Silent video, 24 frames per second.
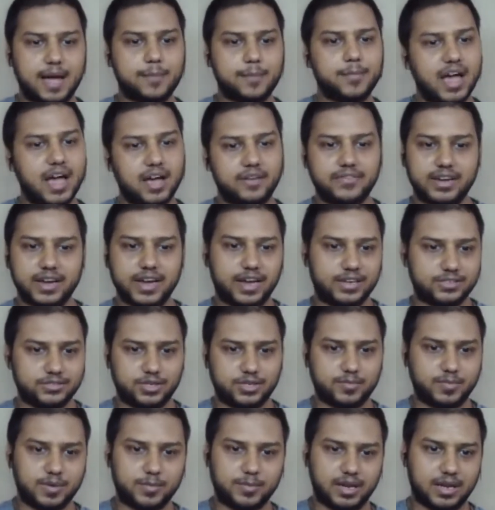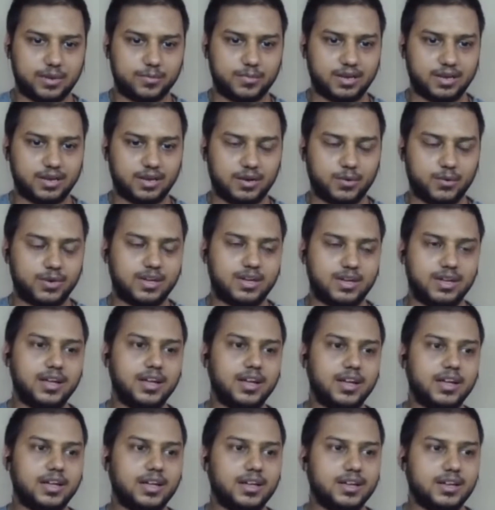am having azure my primary cloud
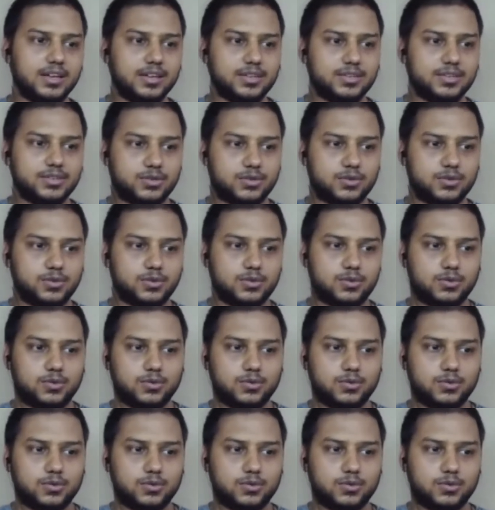so